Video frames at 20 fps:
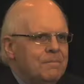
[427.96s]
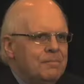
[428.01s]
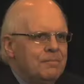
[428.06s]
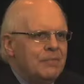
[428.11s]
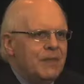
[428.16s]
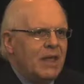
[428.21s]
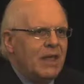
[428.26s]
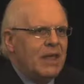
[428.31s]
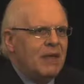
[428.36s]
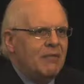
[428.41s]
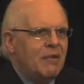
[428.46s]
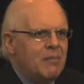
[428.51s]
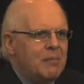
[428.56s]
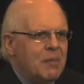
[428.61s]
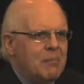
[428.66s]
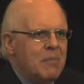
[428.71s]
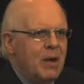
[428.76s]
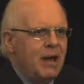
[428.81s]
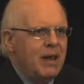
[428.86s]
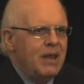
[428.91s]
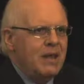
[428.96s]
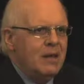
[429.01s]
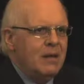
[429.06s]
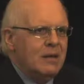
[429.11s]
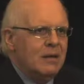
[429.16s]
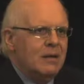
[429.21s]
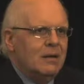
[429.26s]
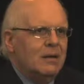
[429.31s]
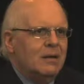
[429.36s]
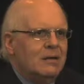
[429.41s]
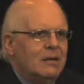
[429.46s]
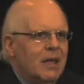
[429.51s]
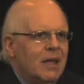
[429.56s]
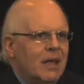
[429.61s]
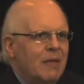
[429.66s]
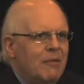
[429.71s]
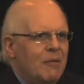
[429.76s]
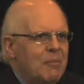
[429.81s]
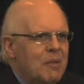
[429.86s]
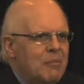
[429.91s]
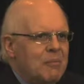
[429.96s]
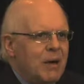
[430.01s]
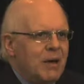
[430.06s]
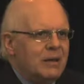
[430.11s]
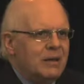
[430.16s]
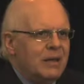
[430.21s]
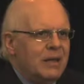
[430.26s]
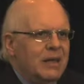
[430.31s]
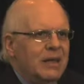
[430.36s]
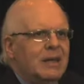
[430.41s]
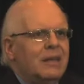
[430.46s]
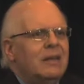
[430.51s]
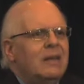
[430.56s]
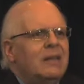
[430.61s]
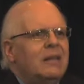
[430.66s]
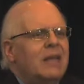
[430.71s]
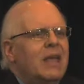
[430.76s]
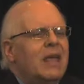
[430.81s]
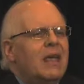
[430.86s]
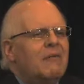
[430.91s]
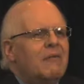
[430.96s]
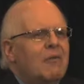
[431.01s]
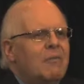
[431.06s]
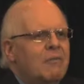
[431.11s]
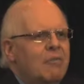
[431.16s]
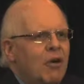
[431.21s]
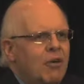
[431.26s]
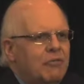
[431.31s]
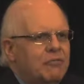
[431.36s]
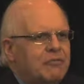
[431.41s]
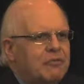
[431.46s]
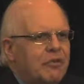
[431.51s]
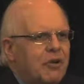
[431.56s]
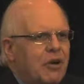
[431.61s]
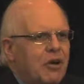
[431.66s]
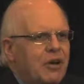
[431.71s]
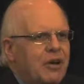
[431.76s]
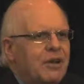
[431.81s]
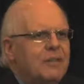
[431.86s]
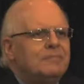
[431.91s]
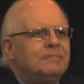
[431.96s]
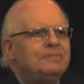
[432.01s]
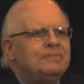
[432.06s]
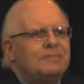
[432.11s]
They give him the money they give him the bundling. They give him vote fraud.